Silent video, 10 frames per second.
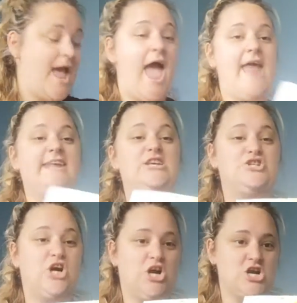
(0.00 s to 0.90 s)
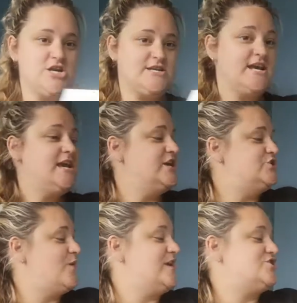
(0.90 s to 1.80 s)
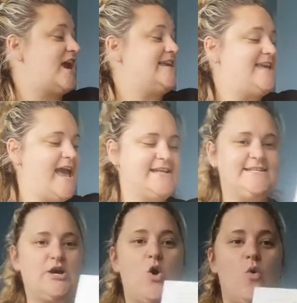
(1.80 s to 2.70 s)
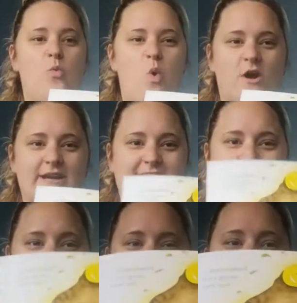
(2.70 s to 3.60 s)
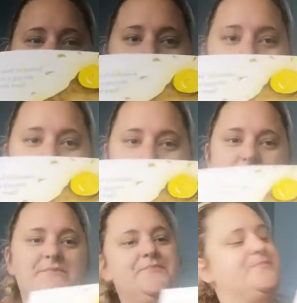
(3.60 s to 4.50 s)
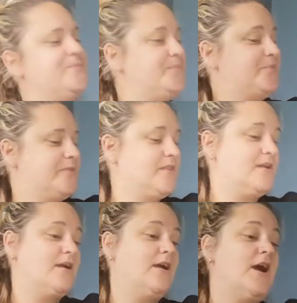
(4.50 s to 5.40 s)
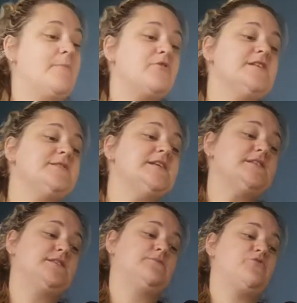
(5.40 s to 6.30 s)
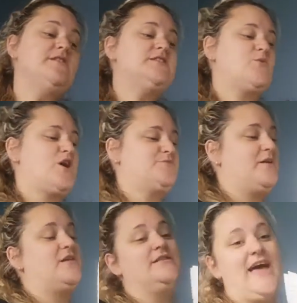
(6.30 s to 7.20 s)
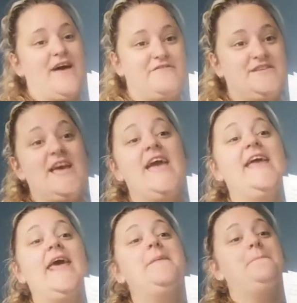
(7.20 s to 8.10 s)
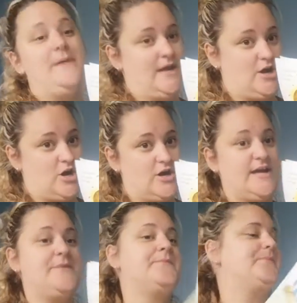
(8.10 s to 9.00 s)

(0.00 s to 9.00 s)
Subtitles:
And he turned into a gigantic, warty toad. Prince Swashbuckle left in a big hurry.